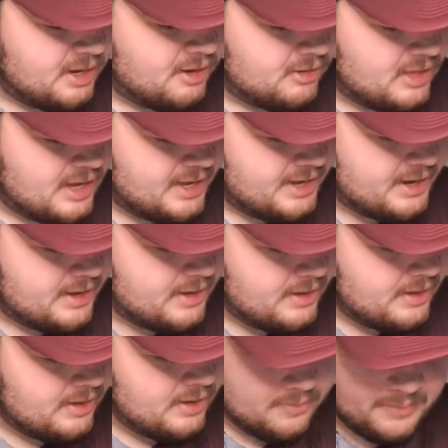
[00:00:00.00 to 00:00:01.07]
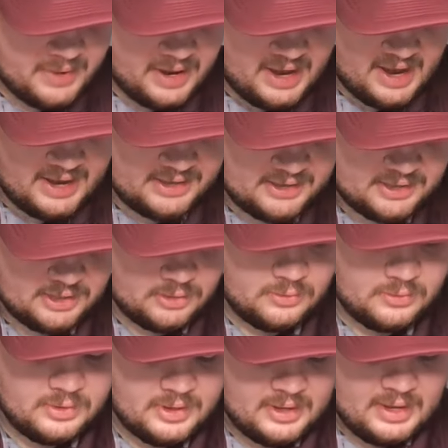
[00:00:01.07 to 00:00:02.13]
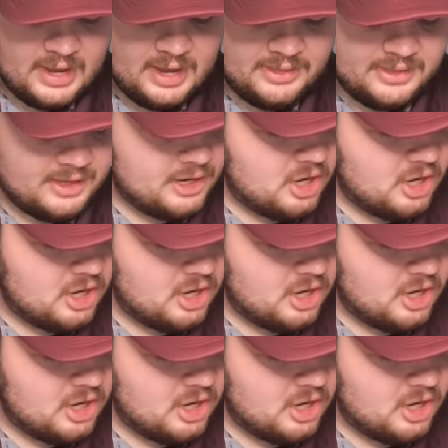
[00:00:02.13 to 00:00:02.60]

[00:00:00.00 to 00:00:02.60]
Carolina behind you. And then